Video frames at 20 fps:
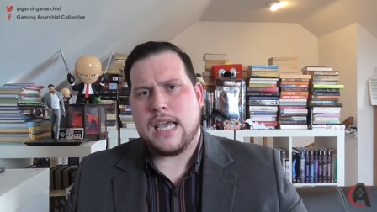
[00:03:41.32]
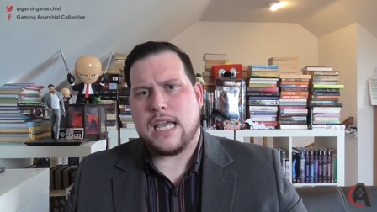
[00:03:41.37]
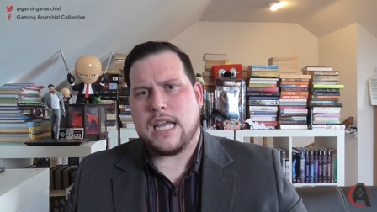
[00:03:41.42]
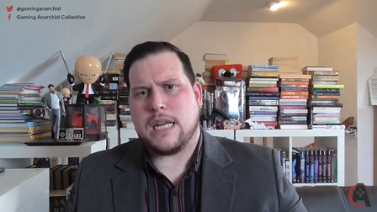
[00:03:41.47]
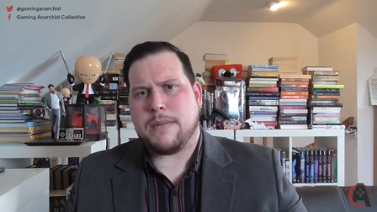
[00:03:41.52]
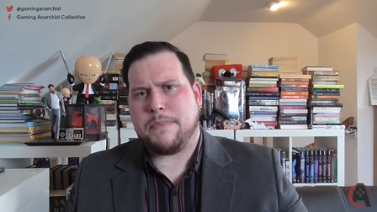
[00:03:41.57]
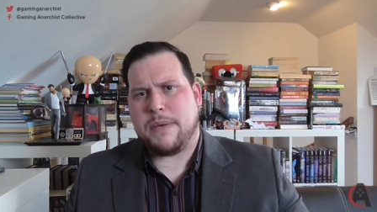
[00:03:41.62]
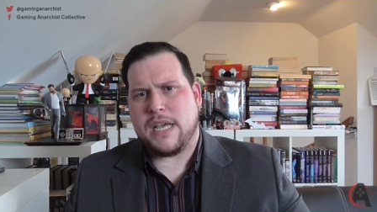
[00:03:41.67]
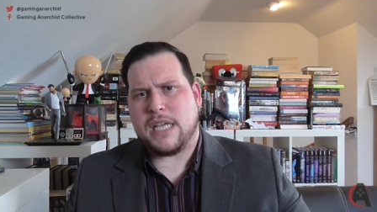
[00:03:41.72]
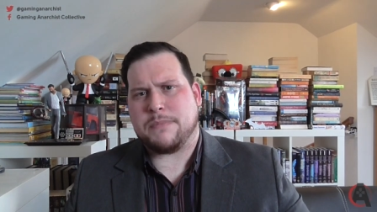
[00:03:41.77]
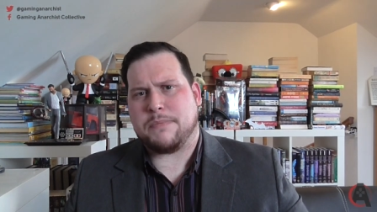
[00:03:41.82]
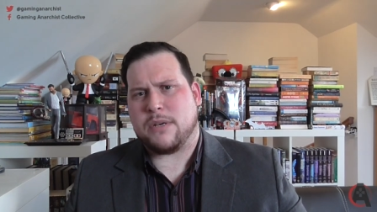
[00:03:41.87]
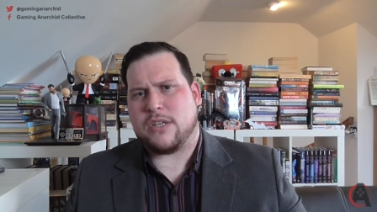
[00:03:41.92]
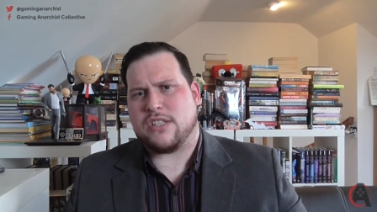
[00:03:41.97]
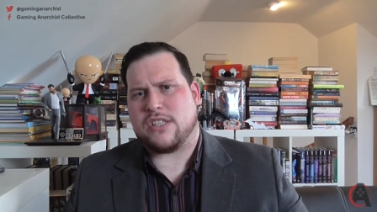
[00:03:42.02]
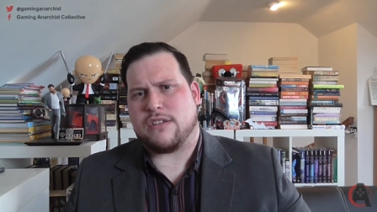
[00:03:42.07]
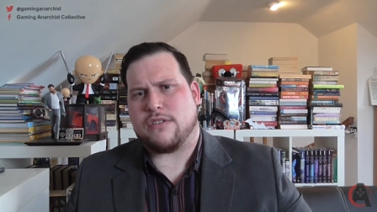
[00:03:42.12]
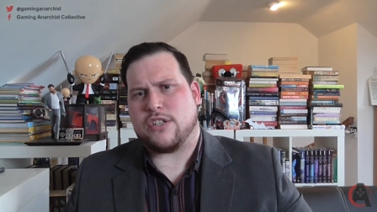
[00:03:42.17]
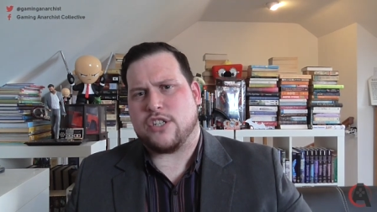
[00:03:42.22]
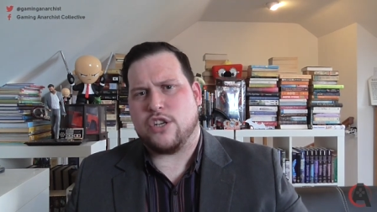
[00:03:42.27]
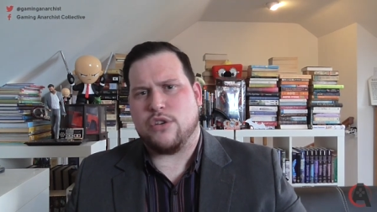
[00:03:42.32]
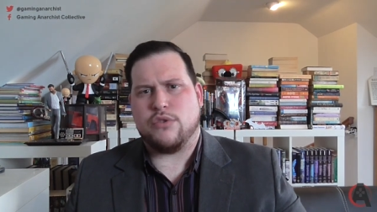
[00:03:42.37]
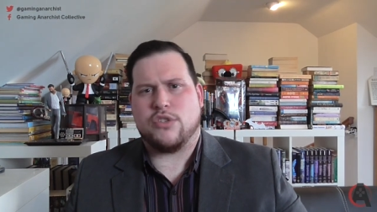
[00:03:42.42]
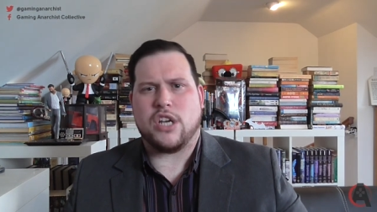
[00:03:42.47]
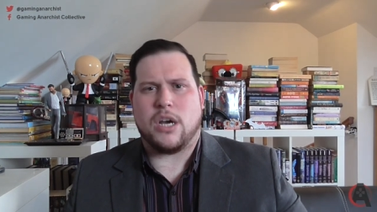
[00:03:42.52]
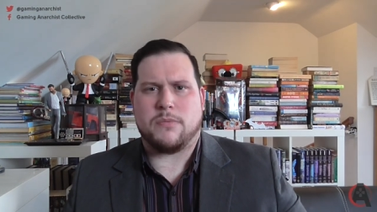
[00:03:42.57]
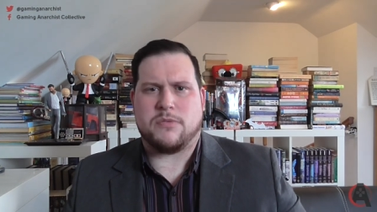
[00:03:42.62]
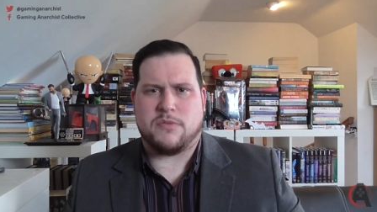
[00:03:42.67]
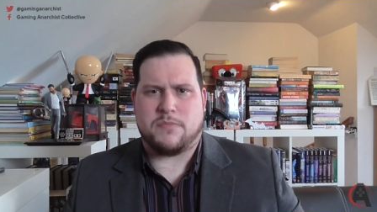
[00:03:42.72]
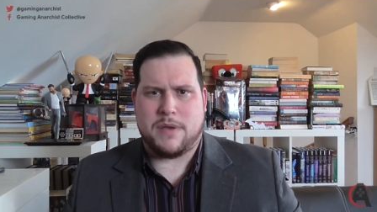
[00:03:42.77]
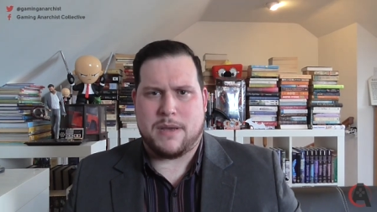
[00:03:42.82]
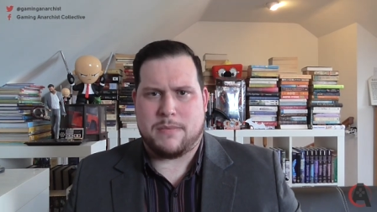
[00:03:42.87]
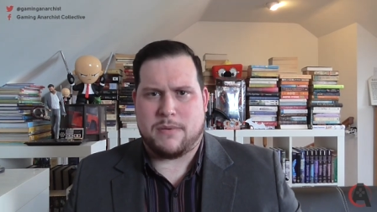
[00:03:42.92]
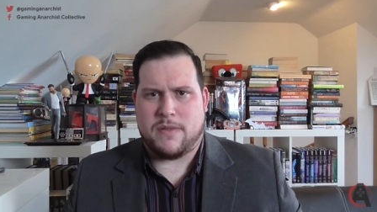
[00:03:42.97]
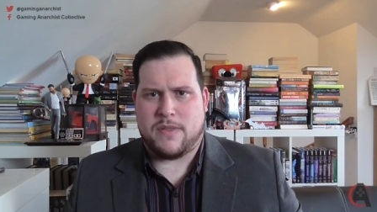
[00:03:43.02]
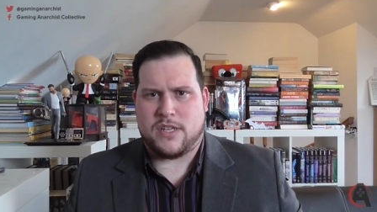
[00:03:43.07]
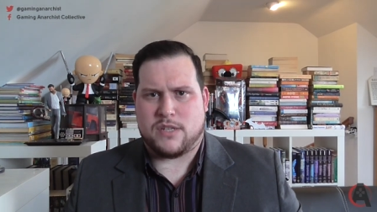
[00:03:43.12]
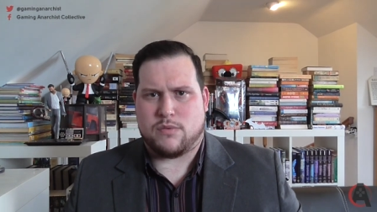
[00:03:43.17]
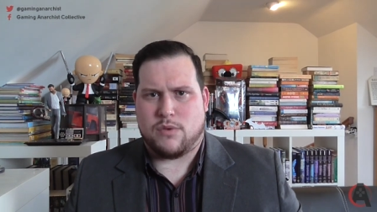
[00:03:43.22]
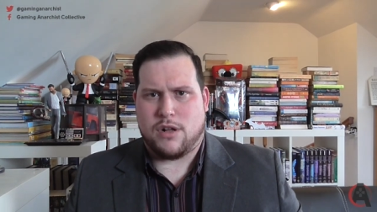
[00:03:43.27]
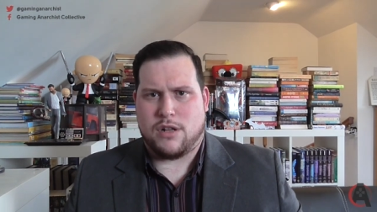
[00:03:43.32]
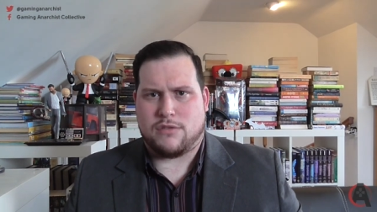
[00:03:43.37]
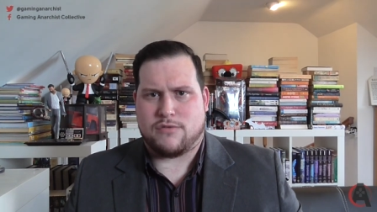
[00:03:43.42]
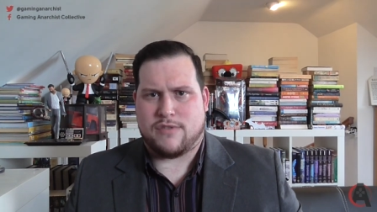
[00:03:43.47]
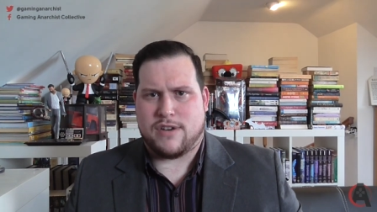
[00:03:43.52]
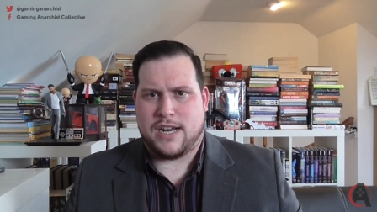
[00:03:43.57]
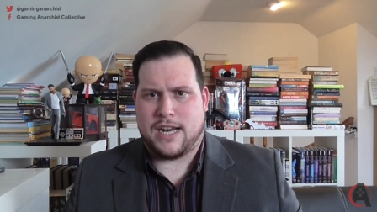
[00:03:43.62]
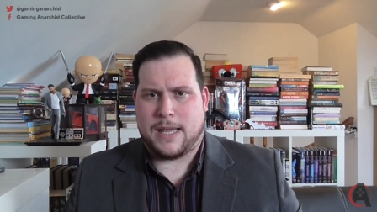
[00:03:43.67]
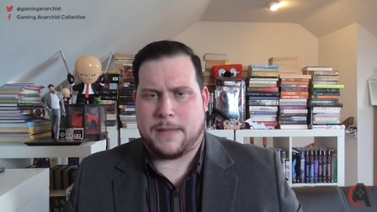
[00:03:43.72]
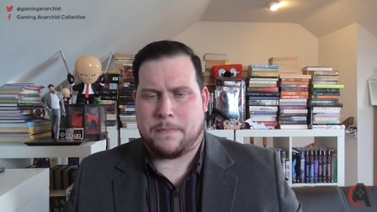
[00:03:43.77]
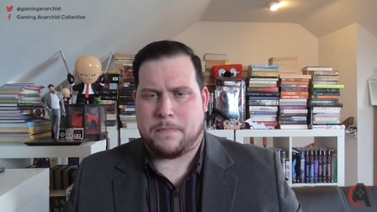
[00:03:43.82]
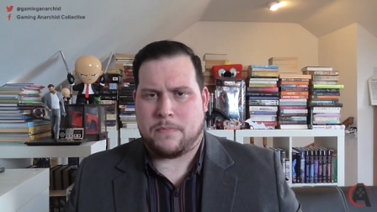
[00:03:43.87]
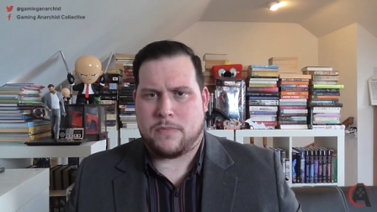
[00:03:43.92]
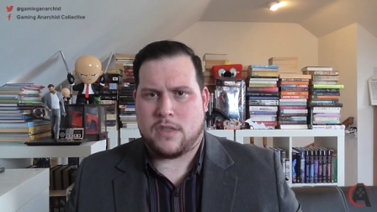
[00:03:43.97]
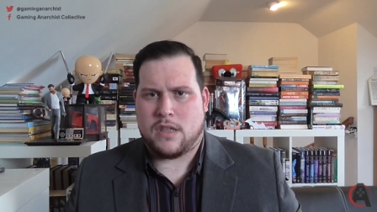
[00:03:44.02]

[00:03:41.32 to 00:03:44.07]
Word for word: It appears because there are two types of people in this world, really.